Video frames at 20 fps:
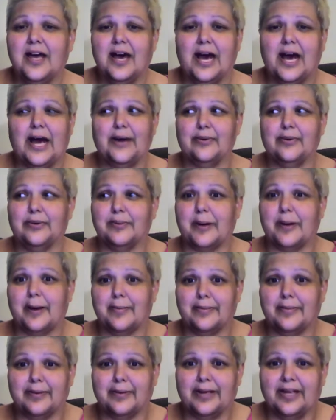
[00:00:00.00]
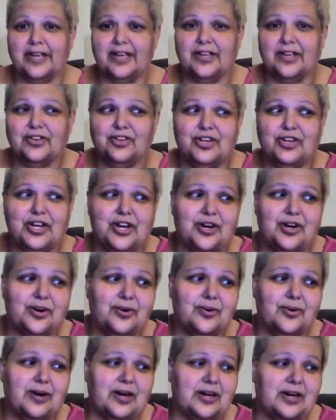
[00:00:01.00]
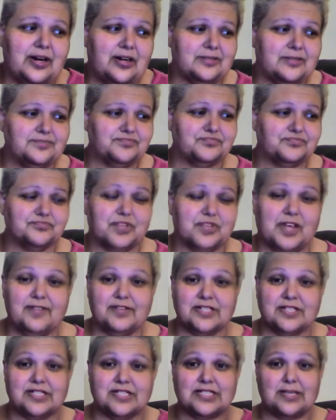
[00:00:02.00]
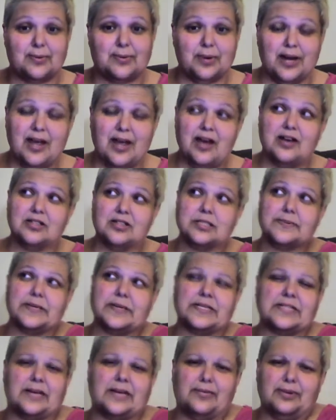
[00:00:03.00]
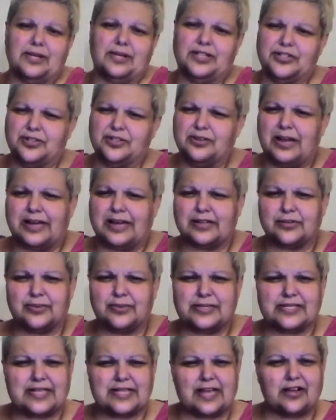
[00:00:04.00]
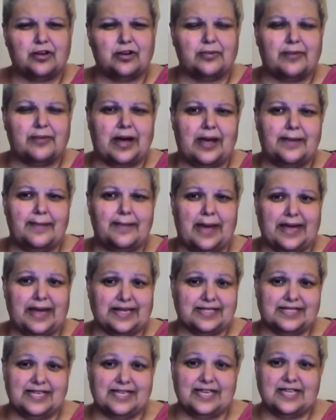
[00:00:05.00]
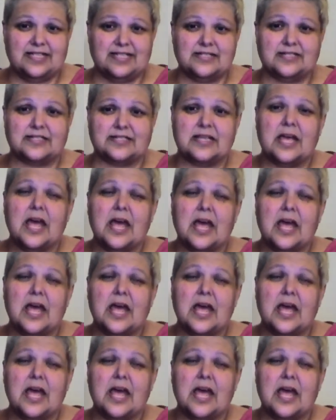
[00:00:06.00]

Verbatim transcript: I will probably, you know, um, give it to someone else because I really do like to recycle my magazines